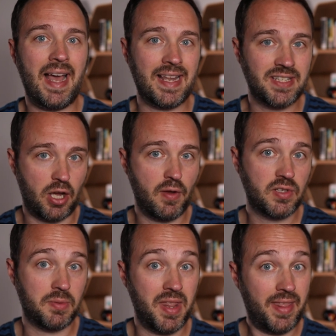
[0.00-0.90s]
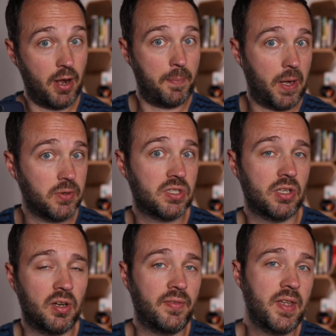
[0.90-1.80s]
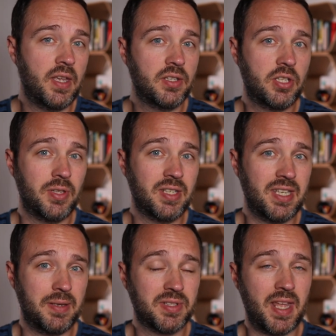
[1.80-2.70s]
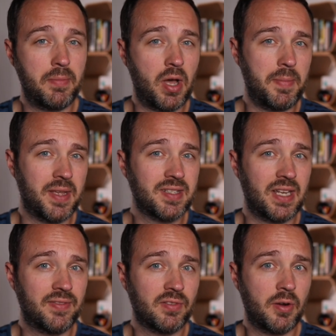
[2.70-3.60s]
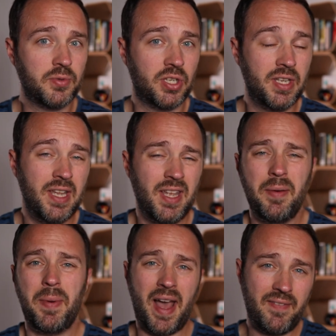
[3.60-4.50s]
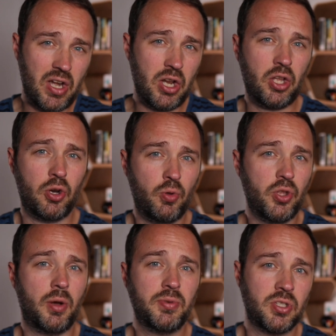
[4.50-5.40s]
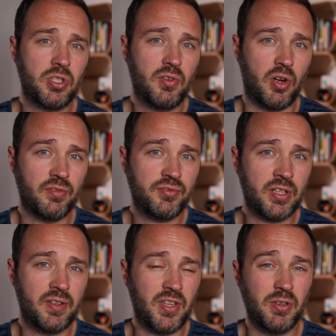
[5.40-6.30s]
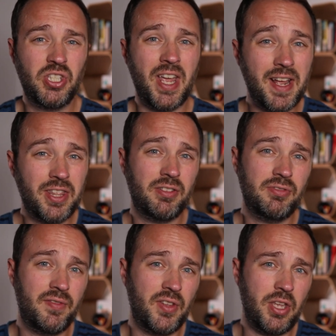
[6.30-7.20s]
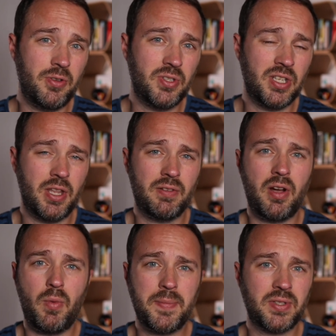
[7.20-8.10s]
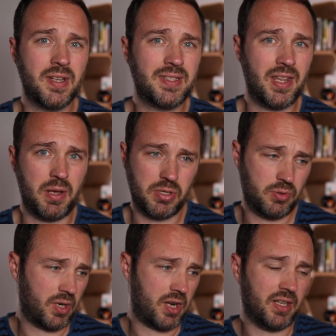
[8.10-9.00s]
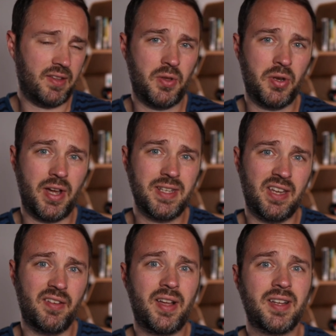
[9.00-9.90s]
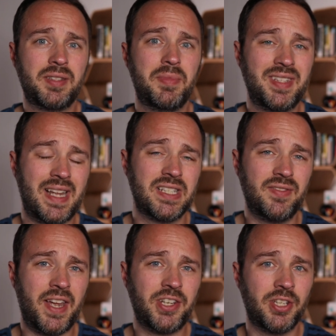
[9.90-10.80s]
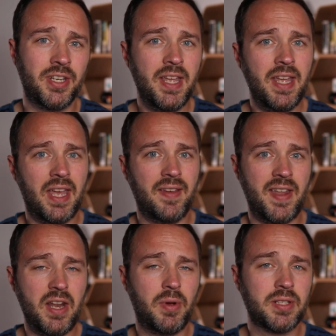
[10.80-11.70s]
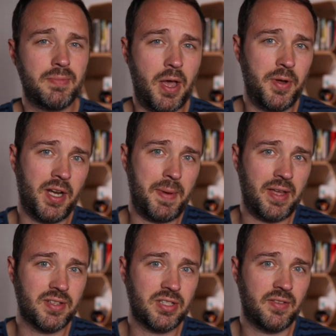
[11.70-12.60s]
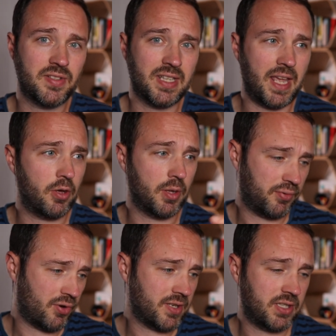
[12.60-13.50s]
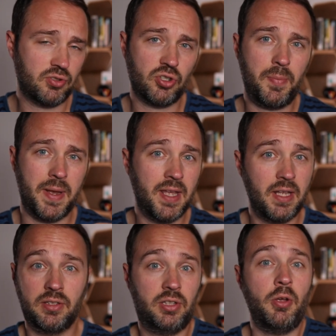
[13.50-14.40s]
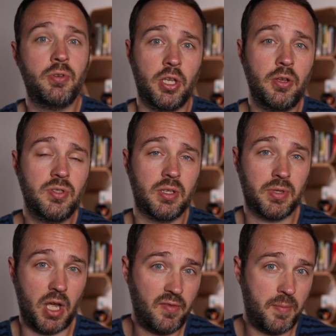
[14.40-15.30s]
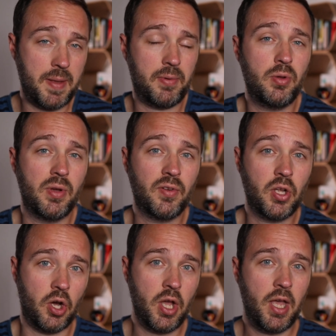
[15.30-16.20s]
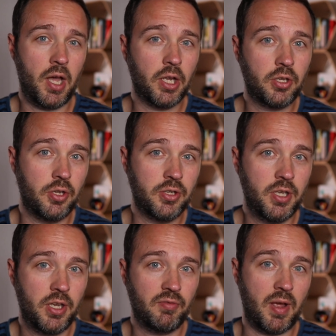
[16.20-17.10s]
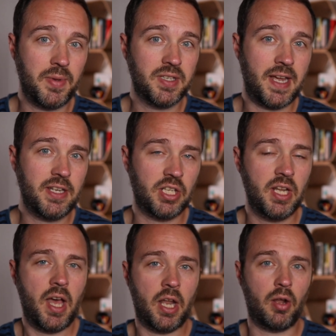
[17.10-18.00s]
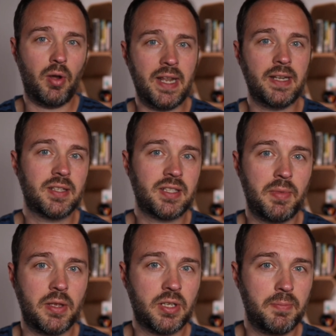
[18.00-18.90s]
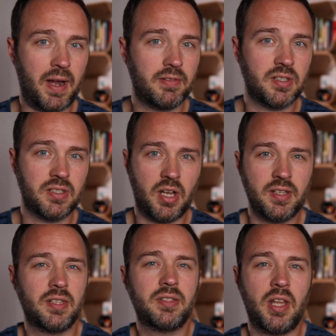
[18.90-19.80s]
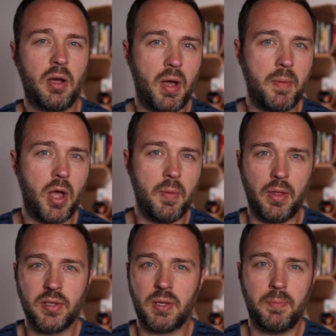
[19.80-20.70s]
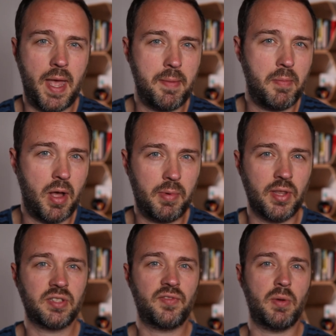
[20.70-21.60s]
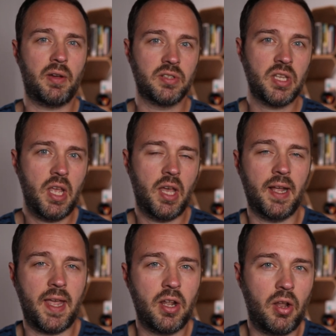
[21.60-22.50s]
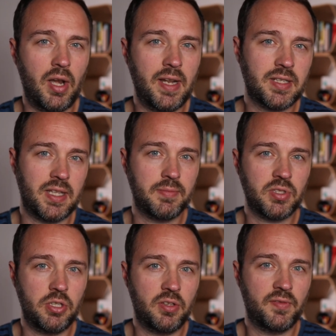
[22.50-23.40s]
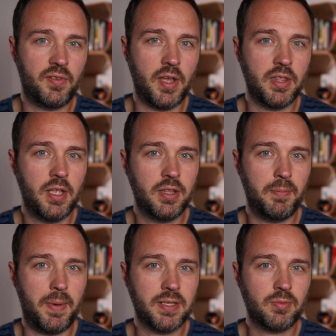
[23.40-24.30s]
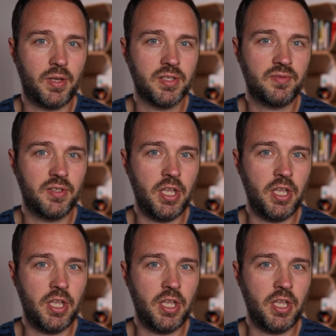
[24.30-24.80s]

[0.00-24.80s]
hand it over to them and they'll post it off to the team. So that might be a safer option. But have a look at all the options you've got in front of you. Check the reviews. You know, there are websites out there which will kind of give you an idea of customer satisfaction. If anyone's moaning about the service they get or the price is dropping, don't use them. Go for people who have got a good reputation. And I'll link to some of those comparison sites. There's Sell My Mobile, there's Compare My Mobile, there's a few others. Again, I'll link to them so you can find the best ones for